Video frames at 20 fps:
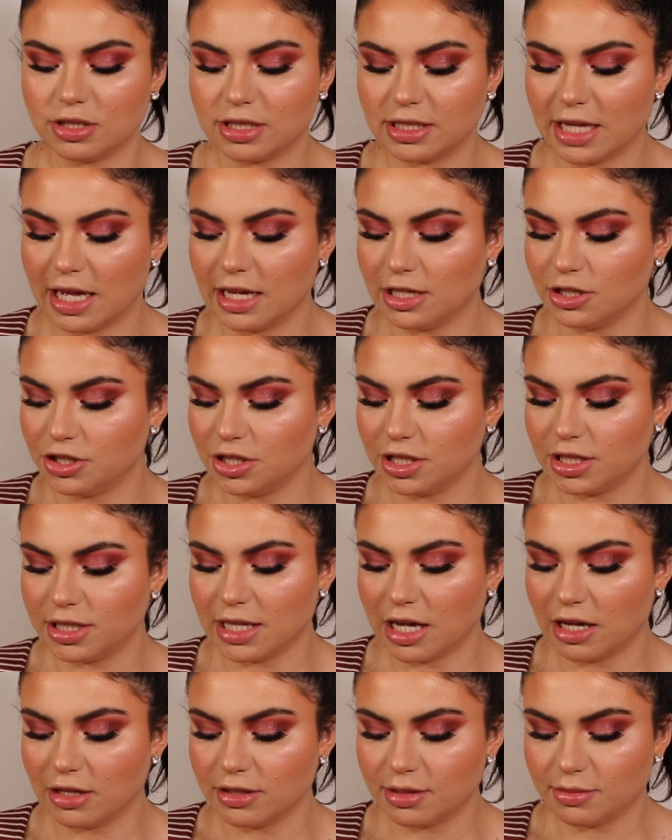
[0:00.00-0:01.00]
set she
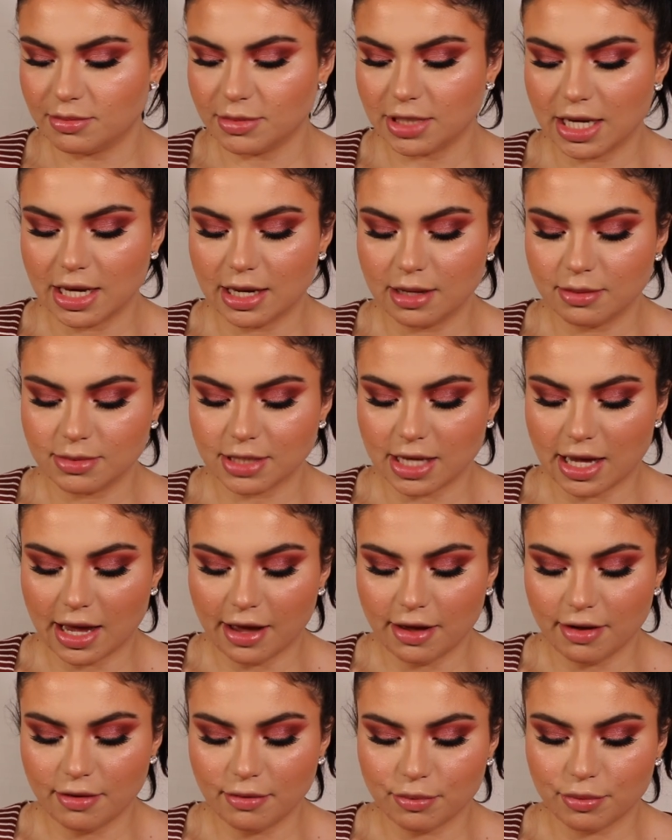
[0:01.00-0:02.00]
sells sometimes.
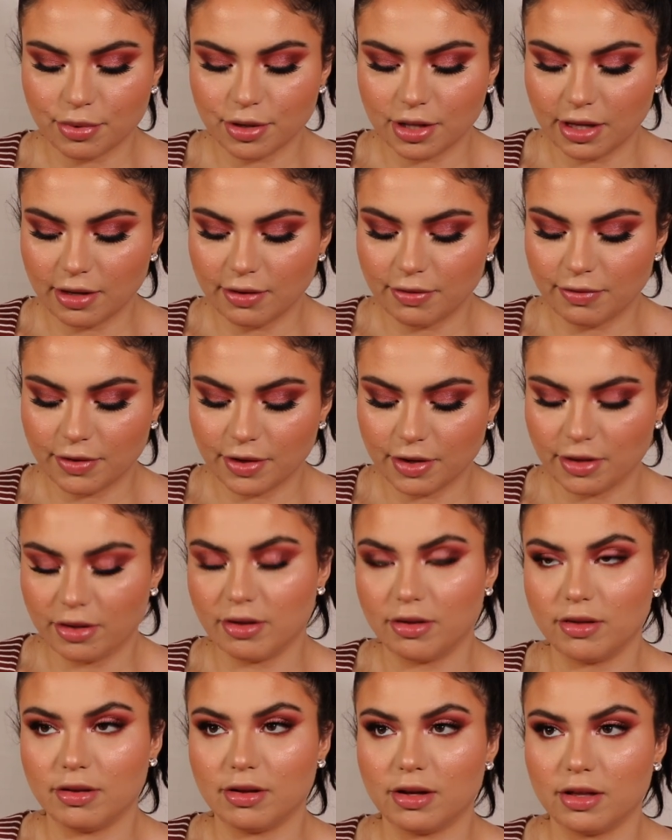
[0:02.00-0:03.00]
I really
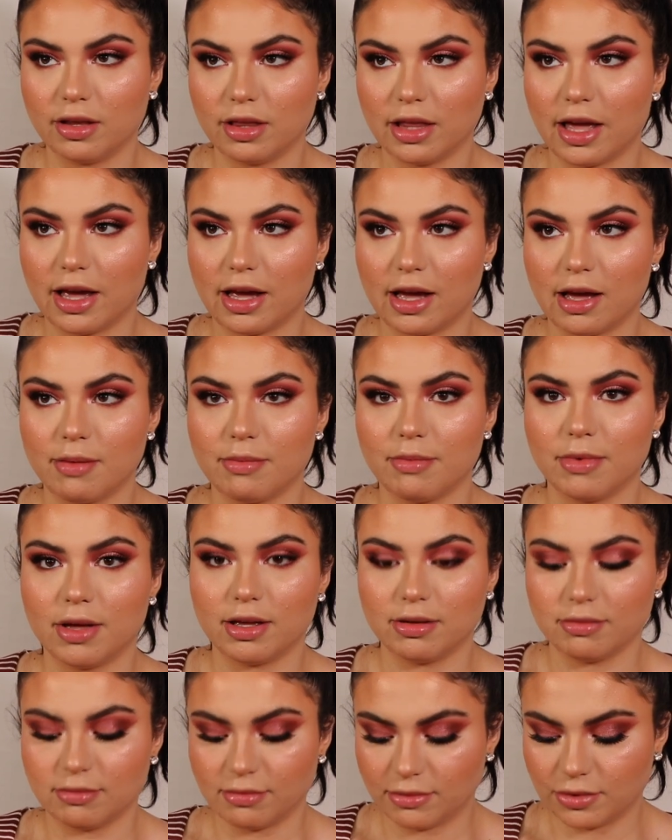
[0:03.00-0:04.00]
feel like I'm
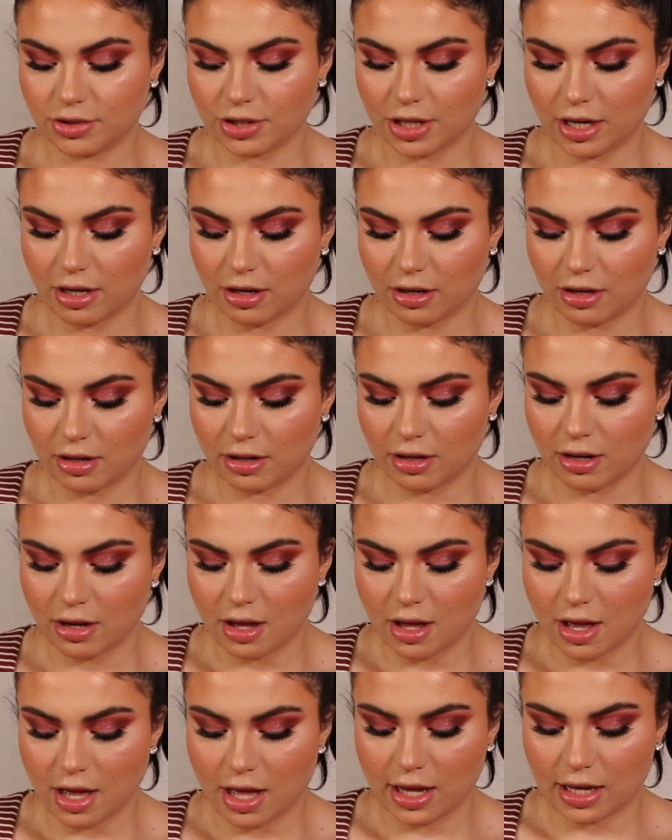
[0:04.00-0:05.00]
trying on
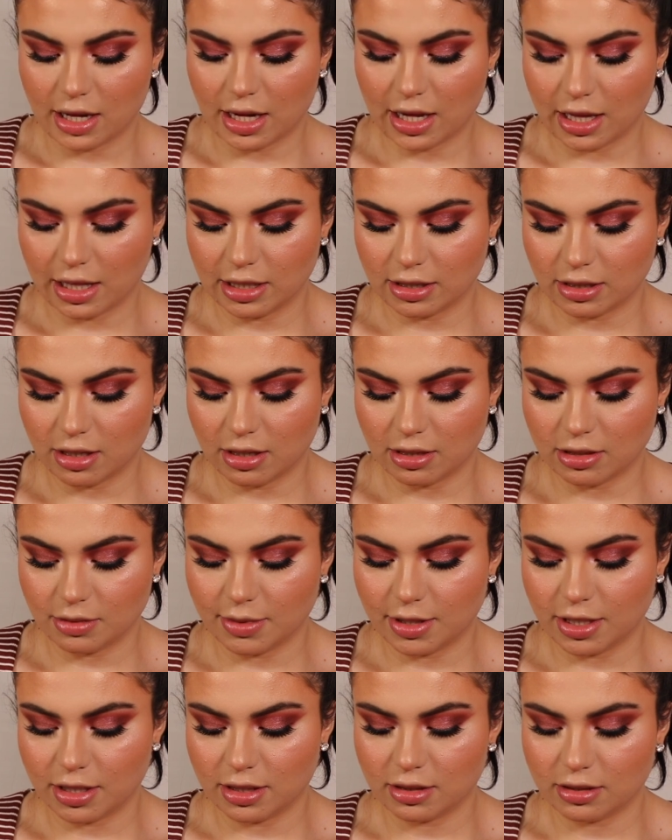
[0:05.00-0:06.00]
Kylie
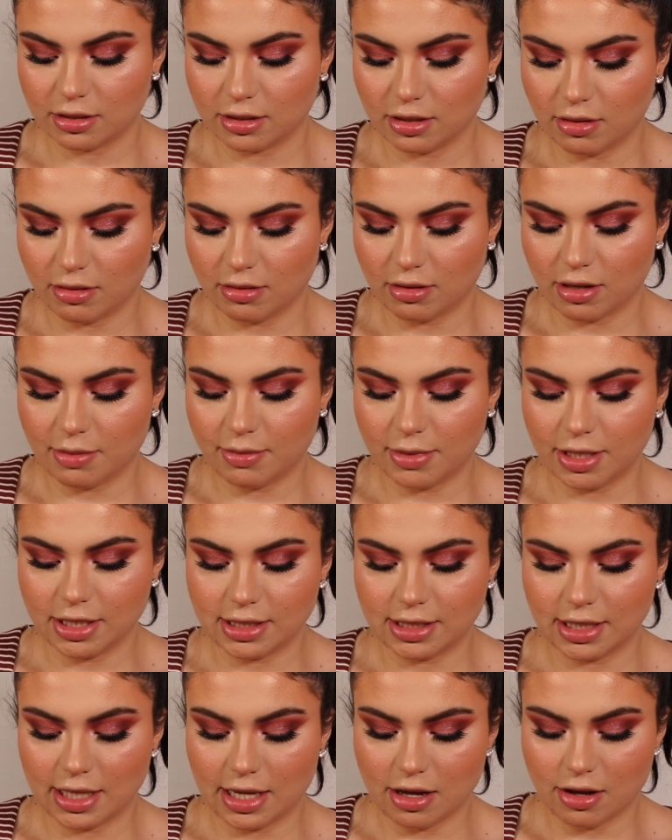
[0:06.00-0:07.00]
Cosmetics. So I'm gonna
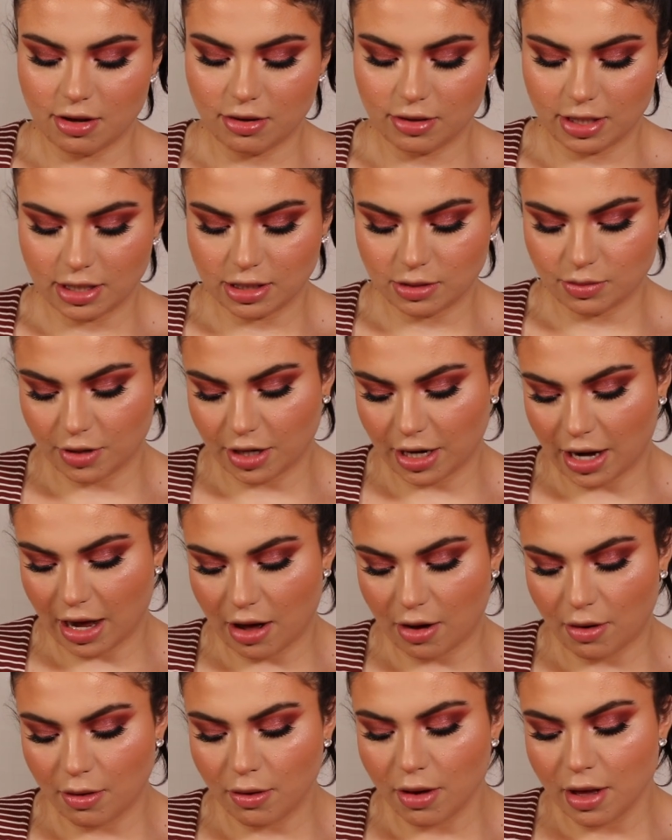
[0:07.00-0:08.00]
see how these work
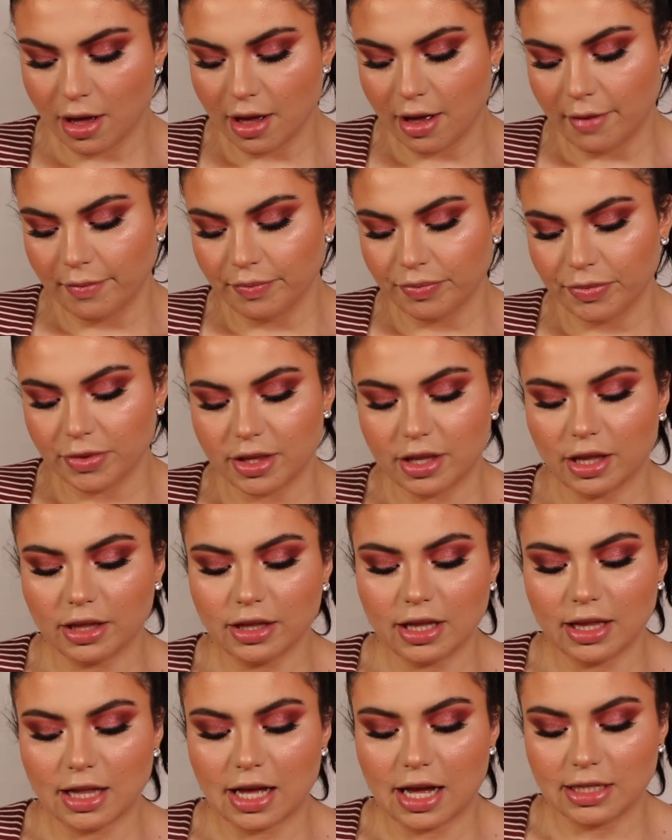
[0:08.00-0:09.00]
out.
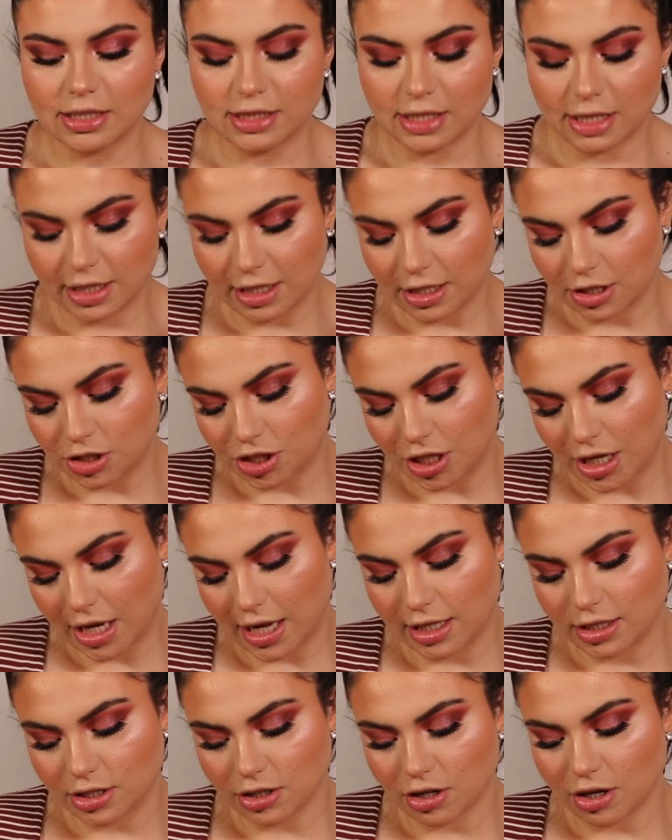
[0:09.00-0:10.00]
Nonetheless, the
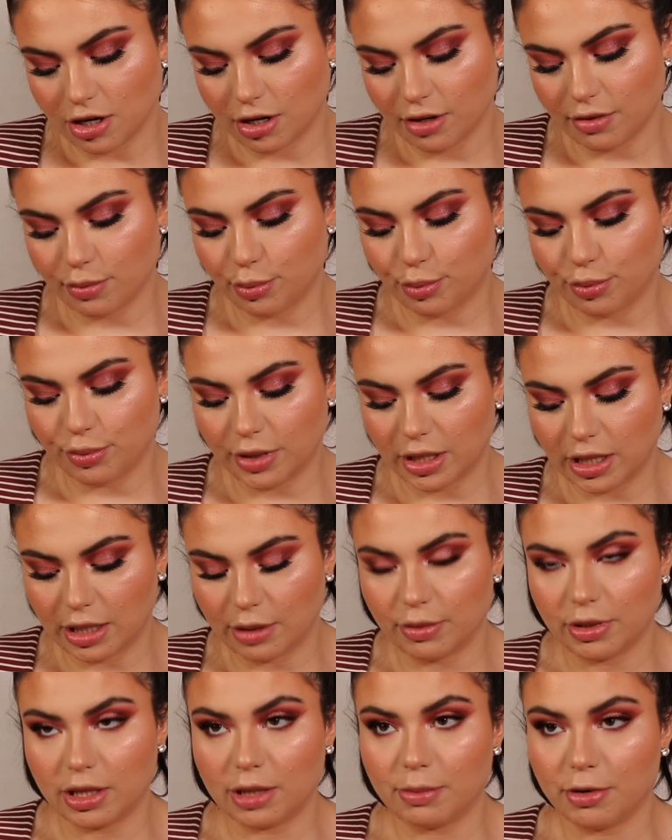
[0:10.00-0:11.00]
shades are really,
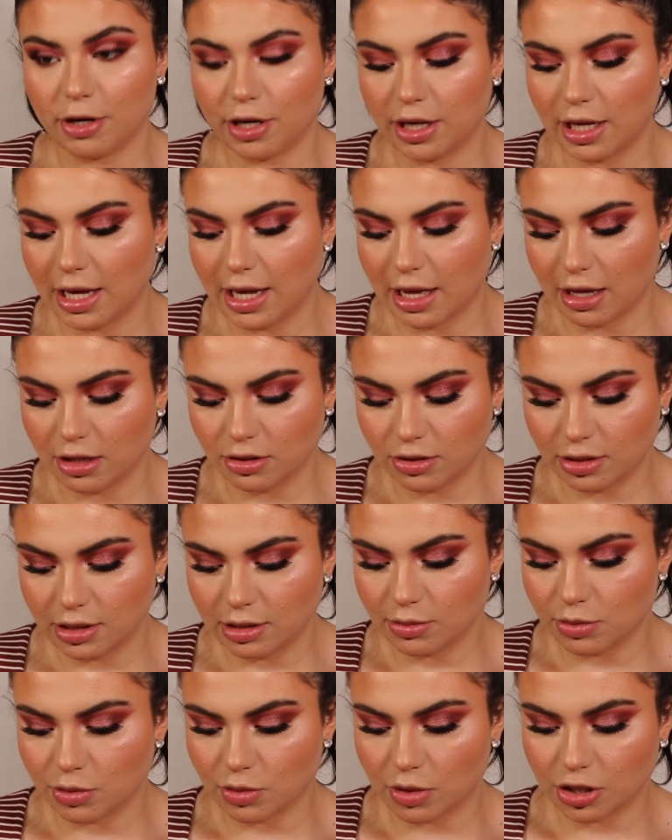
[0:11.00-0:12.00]
really pretty. I'll do
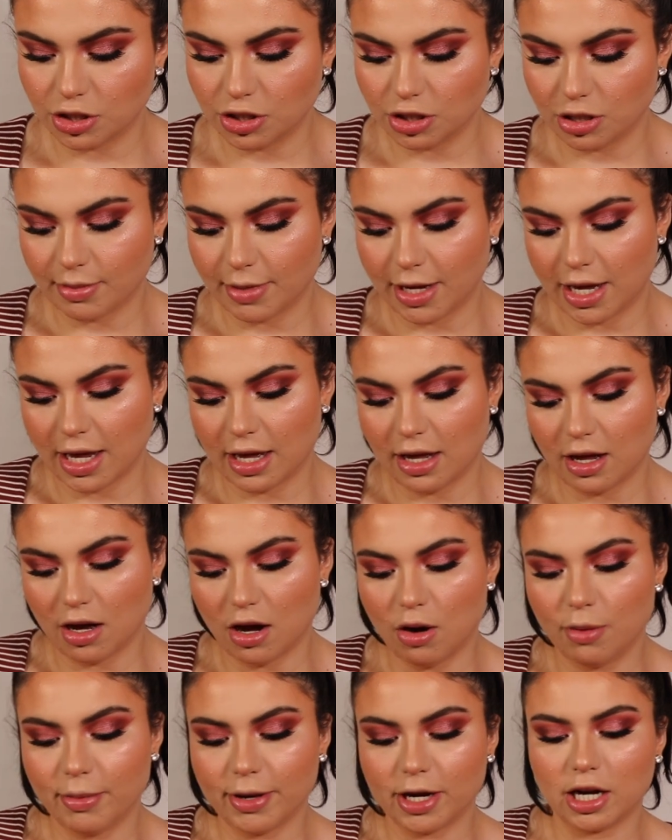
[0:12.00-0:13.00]
some swatches on my hand.
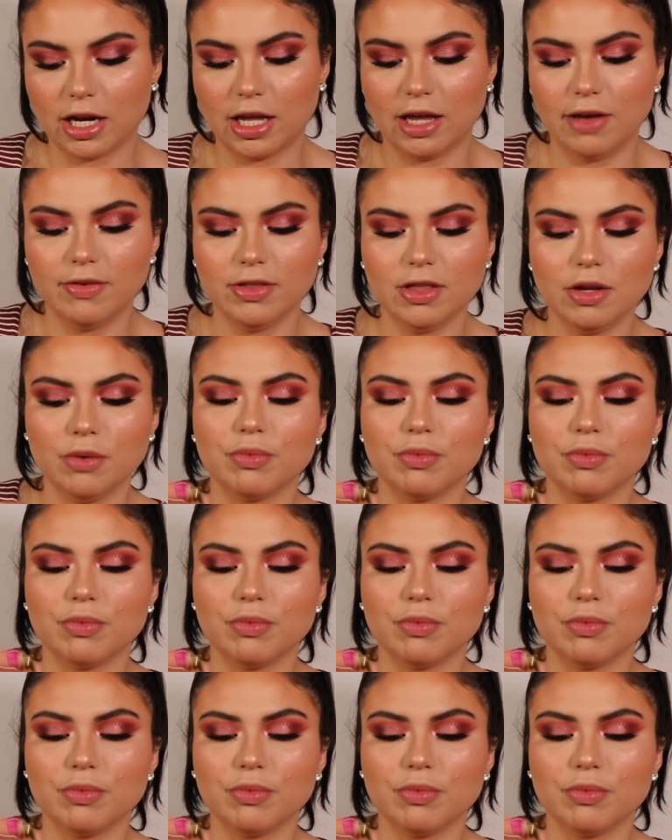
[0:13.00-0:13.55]
Oh my god, even the